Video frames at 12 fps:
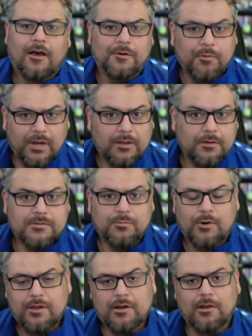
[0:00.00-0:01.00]
Reels
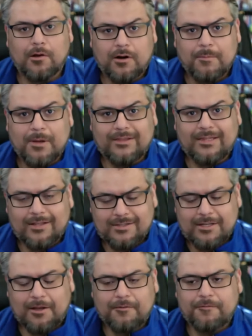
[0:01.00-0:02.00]
where you can learn about that
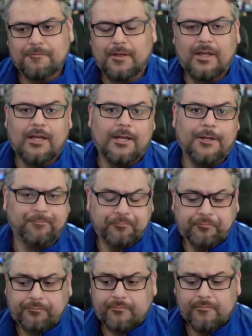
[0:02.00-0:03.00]
stuff.
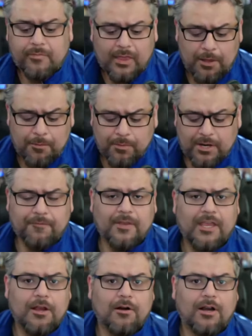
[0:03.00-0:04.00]
But if
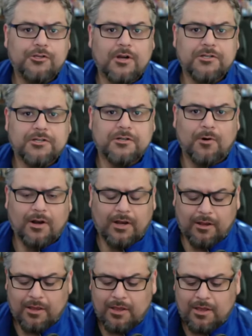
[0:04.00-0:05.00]
here at Attraction
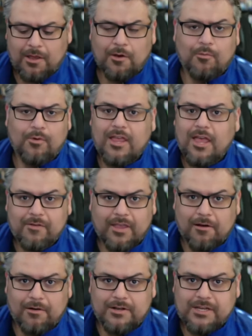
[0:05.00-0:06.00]
Marketing, we have a
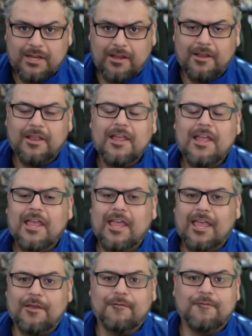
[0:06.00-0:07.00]
guarantee.
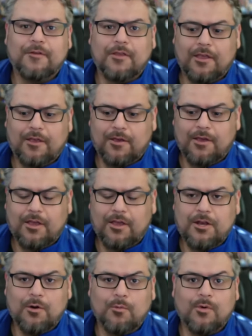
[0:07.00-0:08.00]
If
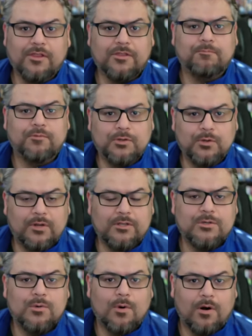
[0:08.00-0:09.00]
with students
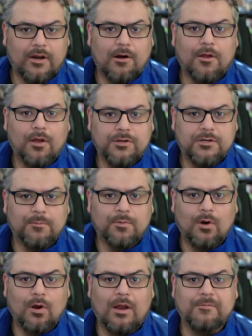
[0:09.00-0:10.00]
who are in our coaching
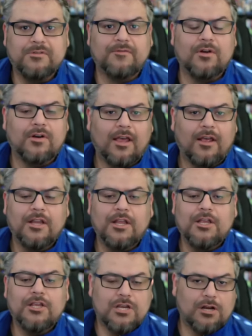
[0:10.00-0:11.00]
programs, if you're not
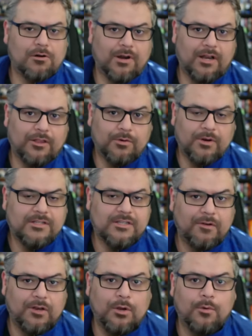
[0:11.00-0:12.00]
generating 3 to
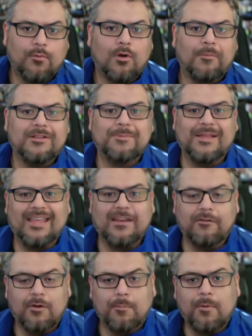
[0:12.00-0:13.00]
7 new enrollments by the end
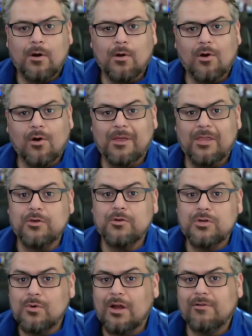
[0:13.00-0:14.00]
of your program and you
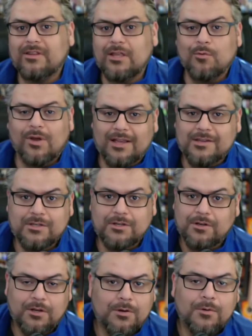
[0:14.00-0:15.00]
do everything we asked you
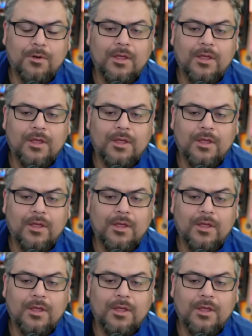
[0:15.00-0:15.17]
to do,